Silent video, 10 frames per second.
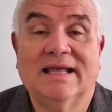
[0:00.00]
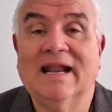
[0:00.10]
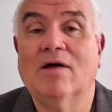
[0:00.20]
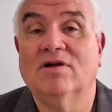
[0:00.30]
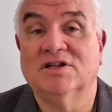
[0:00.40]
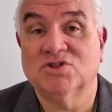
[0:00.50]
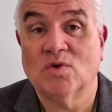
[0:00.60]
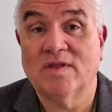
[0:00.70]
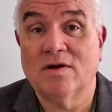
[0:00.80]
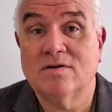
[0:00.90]
Get out,
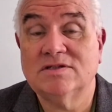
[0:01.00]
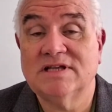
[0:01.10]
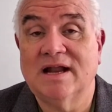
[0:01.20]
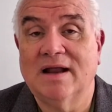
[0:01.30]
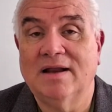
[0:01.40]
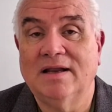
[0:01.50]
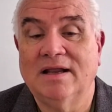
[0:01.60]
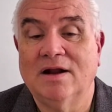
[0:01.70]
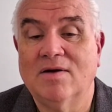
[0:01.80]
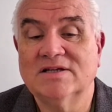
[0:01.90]
enjoy those.
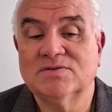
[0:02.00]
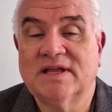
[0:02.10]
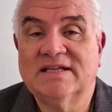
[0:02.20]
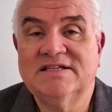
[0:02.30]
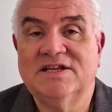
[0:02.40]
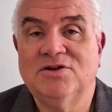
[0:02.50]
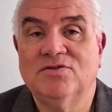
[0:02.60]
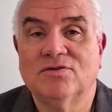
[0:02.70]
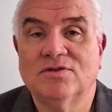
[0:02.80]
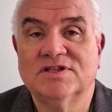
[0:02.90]
And as we
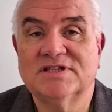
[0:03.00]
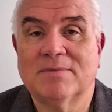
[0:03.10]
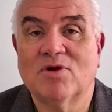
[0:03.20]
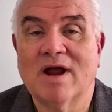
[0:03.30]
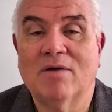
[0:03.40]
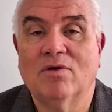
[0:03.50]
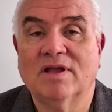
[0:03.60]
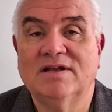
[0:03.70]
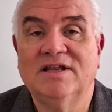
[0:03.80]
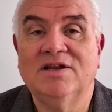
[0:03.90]
continue the summer, I will
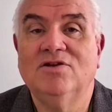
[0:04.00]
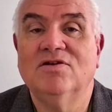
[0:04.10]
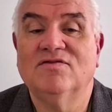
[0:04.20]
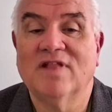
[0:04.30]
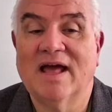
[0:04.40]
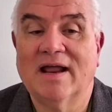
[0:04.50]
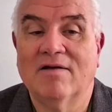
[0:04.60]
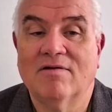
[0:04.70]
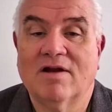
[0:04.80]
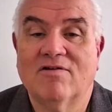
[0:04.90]
continue to flag
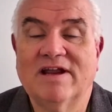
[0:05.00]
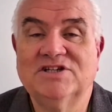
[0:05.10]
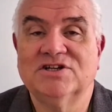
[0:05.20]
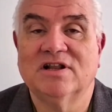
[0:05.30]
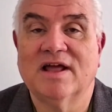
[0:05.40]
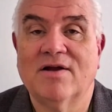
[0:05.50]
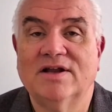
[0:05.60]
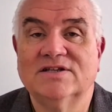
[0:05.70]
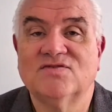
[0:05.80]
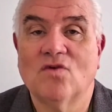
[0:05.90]
our recreational
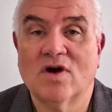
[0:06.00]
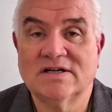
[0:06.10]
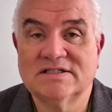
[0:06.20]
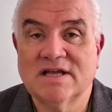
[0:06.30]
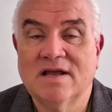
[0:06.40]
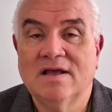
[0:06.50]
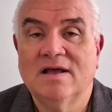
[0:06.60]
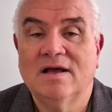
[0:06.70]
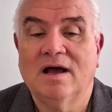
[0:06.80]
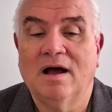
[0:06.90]
areas for us.
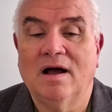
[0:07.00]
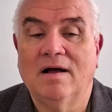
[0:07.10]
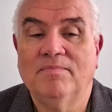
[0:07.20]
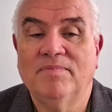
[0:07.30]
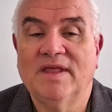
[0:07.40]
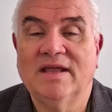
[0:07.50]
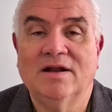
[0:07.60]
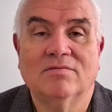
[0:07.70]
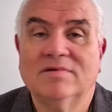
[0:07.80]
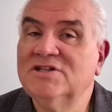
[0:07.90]

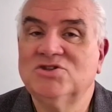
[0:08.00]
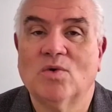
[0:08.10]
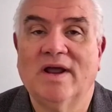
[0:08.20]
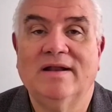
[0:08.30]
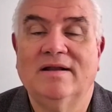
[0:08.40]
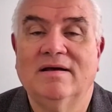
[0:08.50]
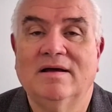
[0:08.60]
Enjoy it.